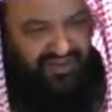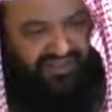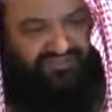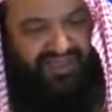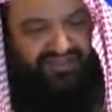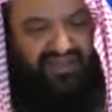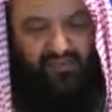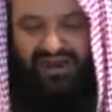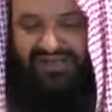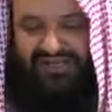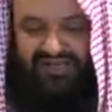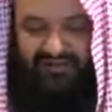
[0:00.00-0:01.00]
And then they're
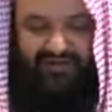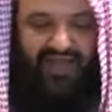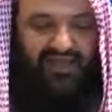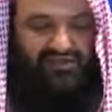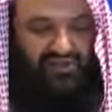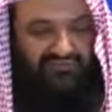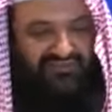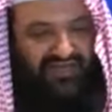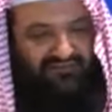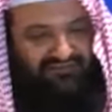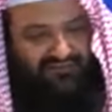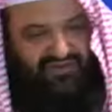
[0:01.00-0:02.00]
waiting the angel of
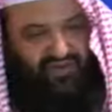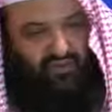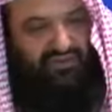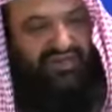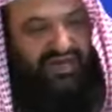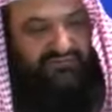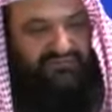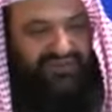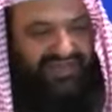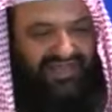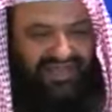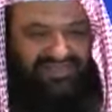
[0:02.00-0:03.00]
death, who will come
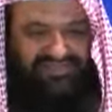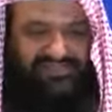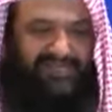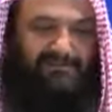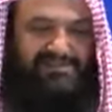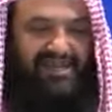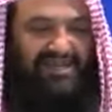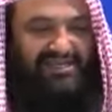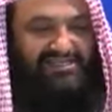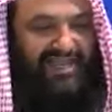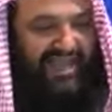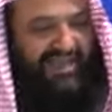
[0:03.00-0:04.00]
and sit beside
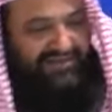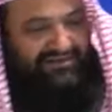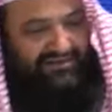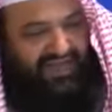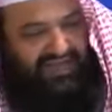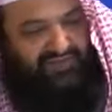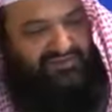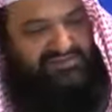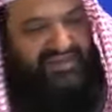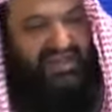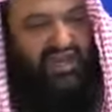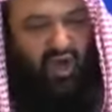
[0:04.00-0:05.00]
his head. And he would
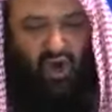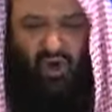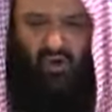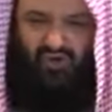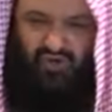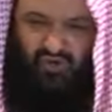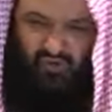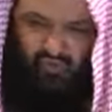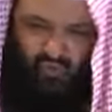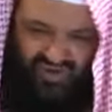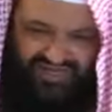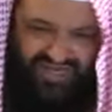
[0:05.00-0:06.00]
say, oh, you
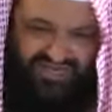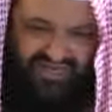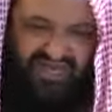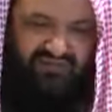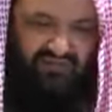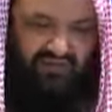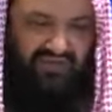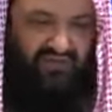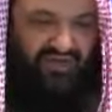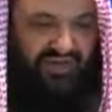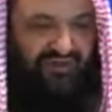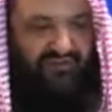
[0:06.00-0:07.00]
wicked
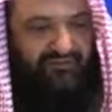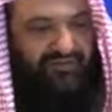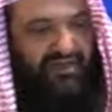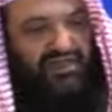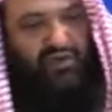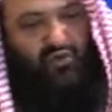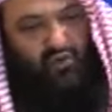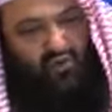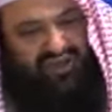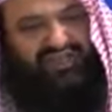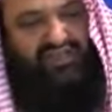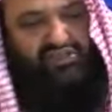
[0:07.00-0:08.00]
evildoer, you
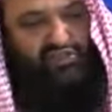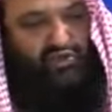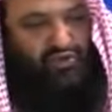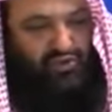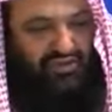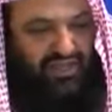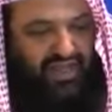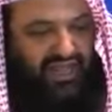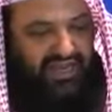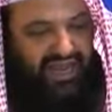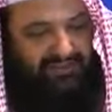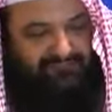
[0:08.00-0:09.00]
wicked soul,
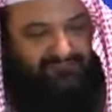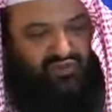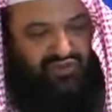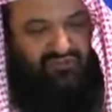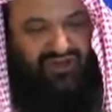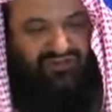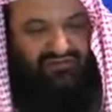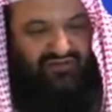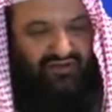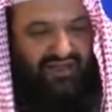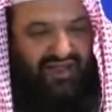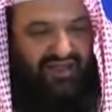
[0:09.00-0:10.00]
come to the wrath of
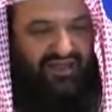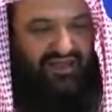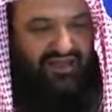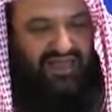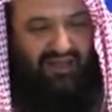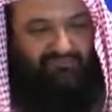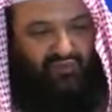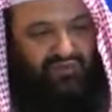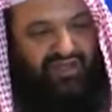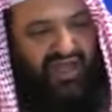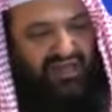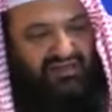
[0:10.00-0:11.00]
Allah, come to
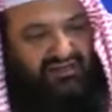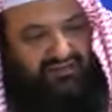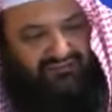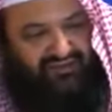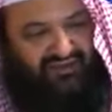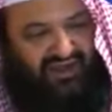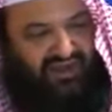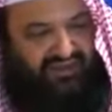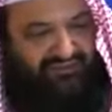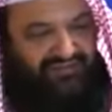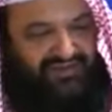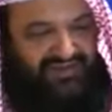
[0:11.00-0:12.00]
the anger of
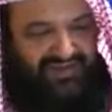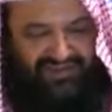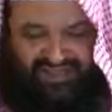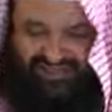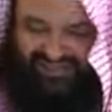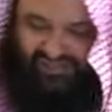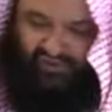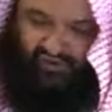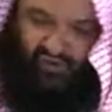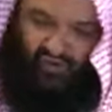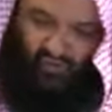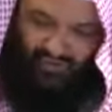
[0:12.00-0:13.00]
Allah. Then his
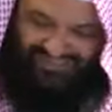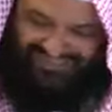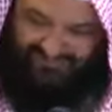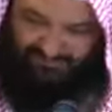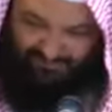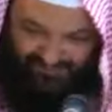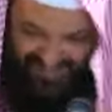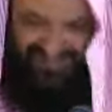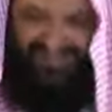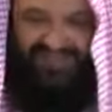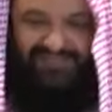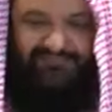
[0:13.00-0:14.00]
soul will
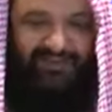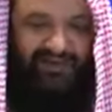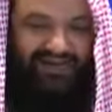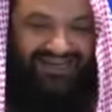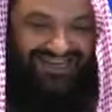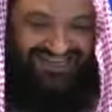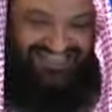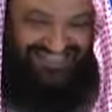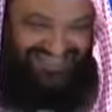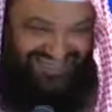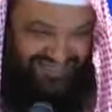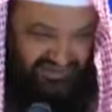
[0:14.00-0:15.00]
spread in his body,
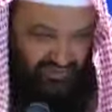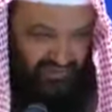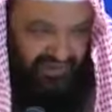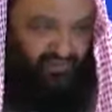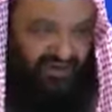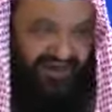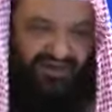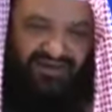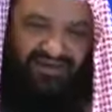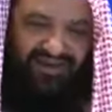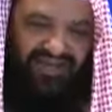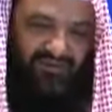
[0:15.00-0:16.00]
trying to run away.
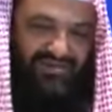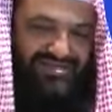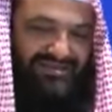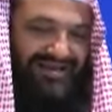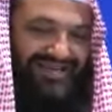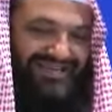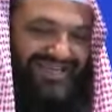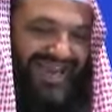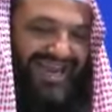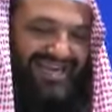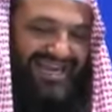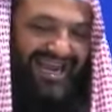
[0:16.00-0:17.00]
He would
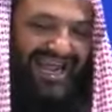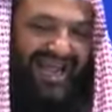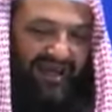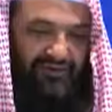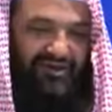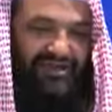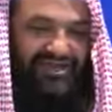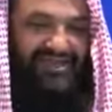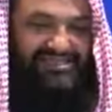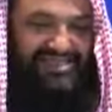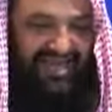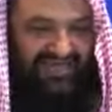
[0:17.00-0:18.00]
take it out
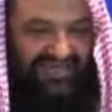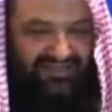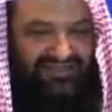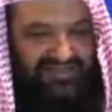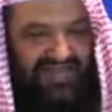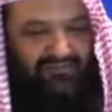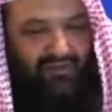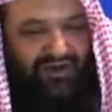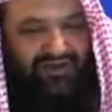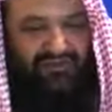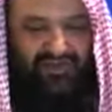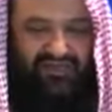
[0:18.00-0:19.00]
exactly in the same
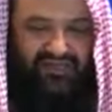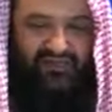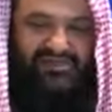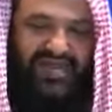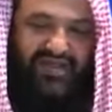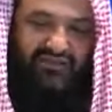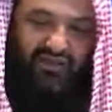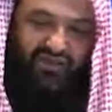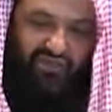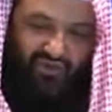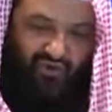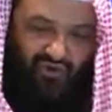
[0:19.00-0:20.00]
way you take the
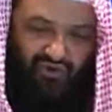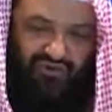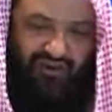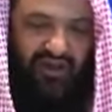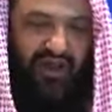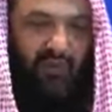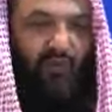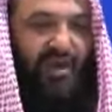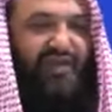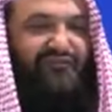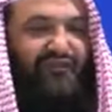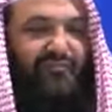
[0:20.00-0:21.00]
thorn
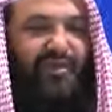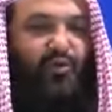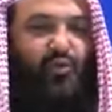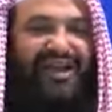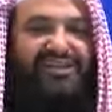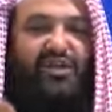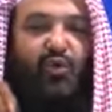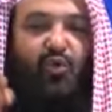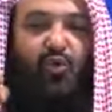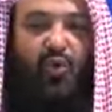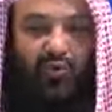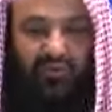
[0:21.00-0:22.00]
away from the wet
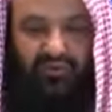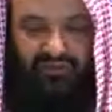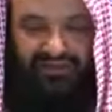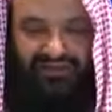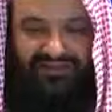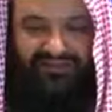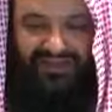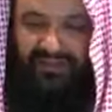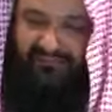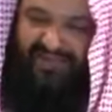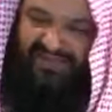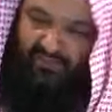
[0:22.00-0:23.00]
wool.
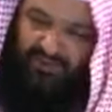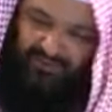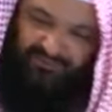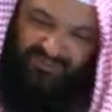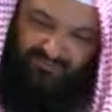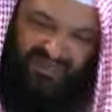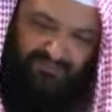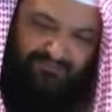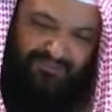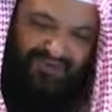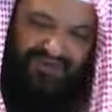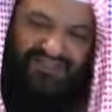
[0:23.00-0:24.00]
That means will
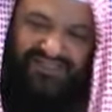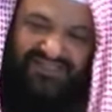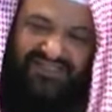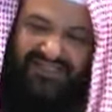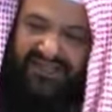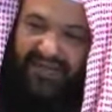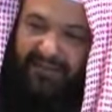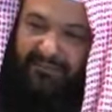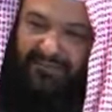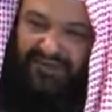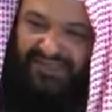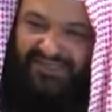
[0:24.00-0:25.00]
be bursted
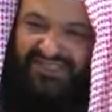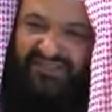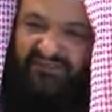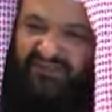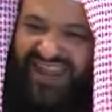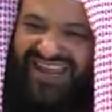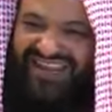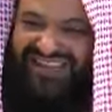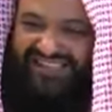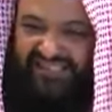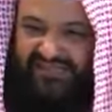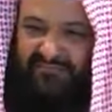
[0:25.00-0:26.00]

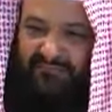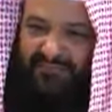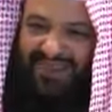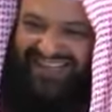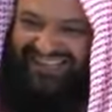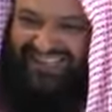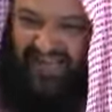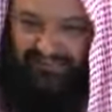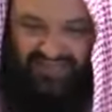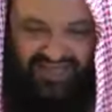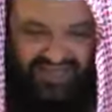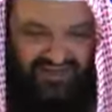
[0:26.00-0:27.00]
veins and blood
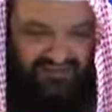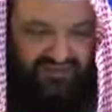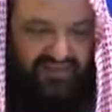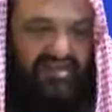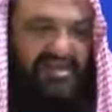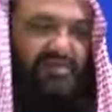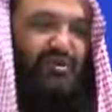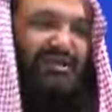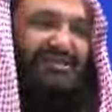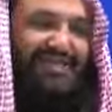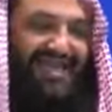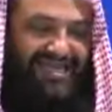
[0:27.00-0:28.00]
coming out. He
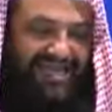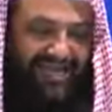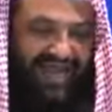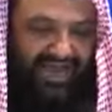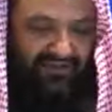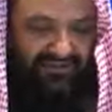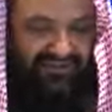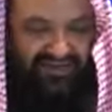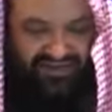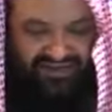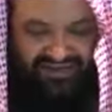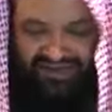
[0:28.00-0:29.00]
will take it out.
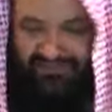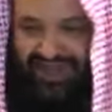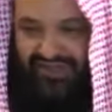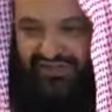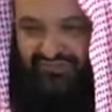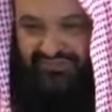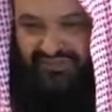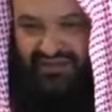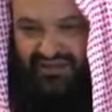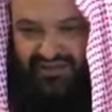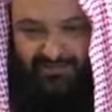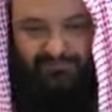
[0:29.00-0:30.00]
Imagine
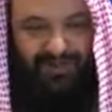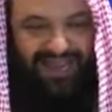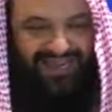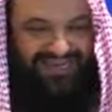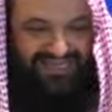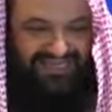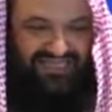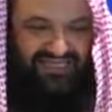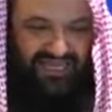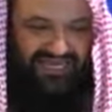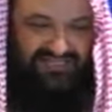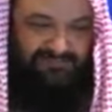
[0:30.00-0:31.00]
the pain that
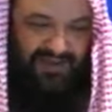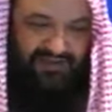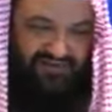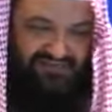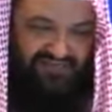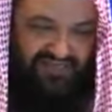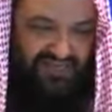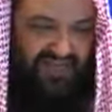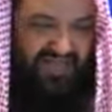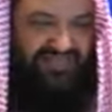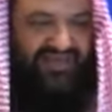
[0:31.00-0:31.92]
he's going to experience.